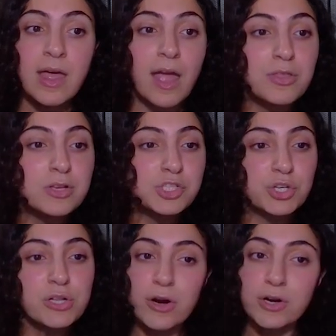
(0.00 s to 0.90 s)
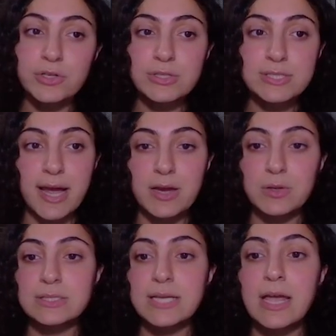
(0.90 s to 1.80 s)
In the journal article
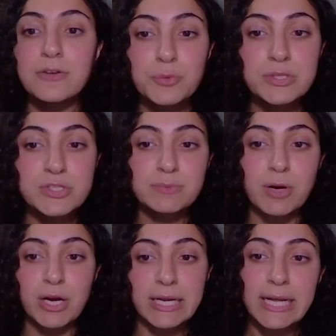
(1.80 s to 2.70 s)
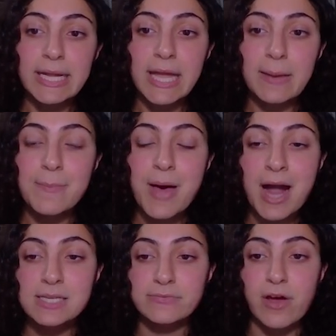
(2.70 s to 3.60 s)
titled Influencer Marketing:
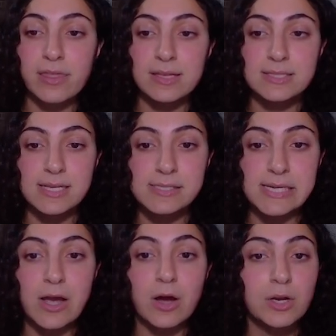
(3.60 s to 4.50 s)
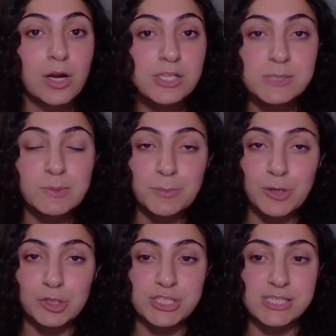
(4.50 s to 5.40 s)
Impact of Authenticity on Customer
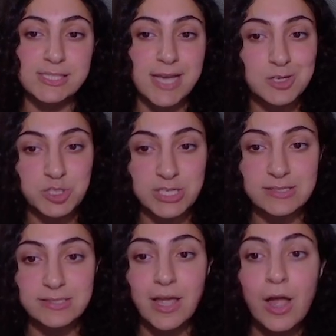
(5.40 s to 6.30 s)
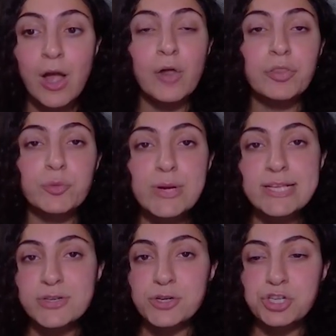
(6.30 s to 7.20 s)
Purchase Intentions, the
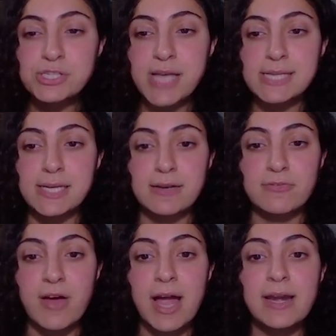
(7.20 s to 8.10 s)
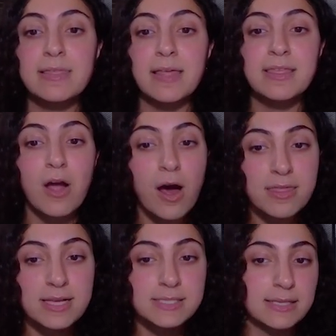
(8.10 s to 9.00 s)
researchers identified that the
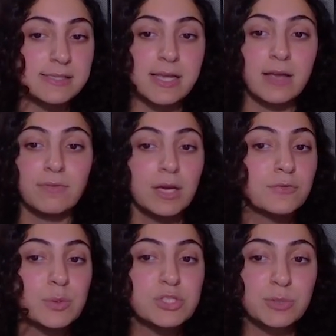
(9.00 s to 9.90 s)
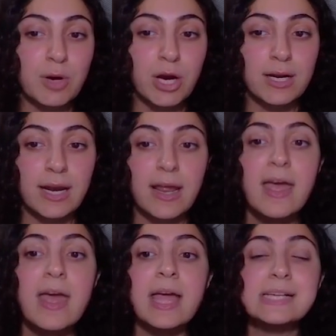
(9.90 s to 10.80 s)
authenticity of influencer marketing
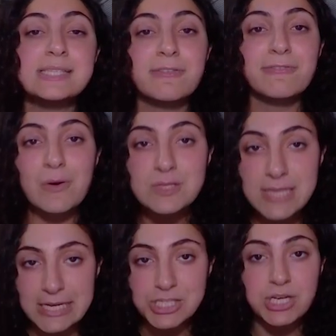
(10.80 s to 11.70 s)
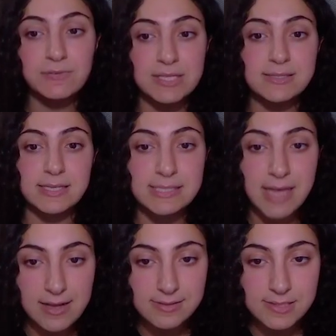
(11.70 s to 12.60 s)
is the foundation of its
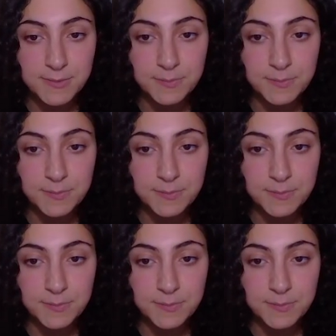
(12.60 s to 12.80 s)
success.